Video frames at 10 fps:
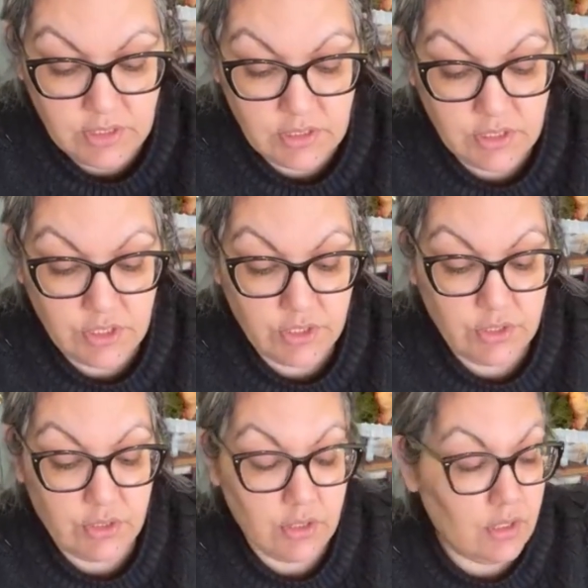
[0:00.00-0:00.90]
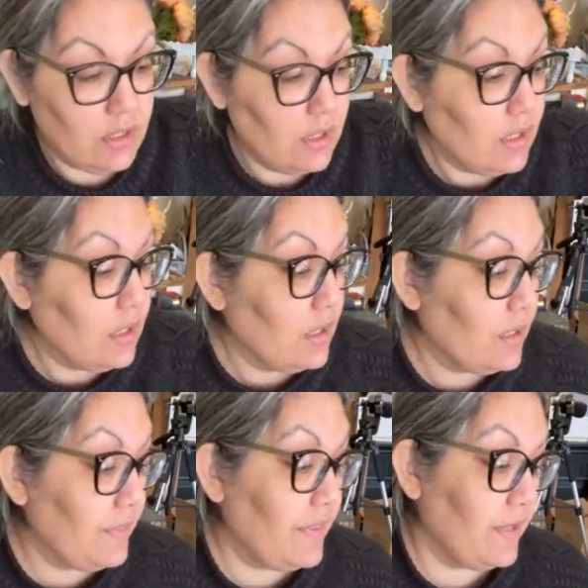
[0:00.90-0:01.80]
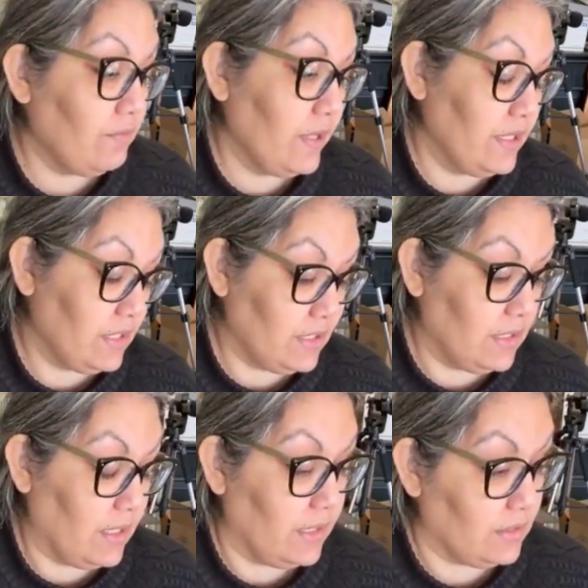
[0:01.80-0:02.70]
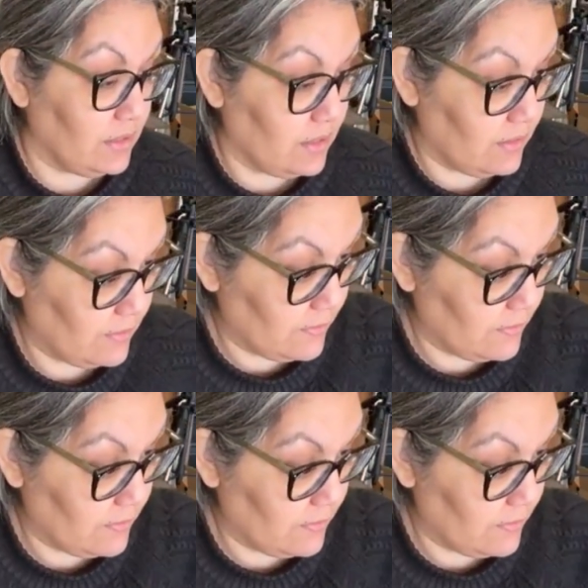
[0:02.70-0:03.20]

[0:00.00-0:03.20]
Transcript: easier than when it's not.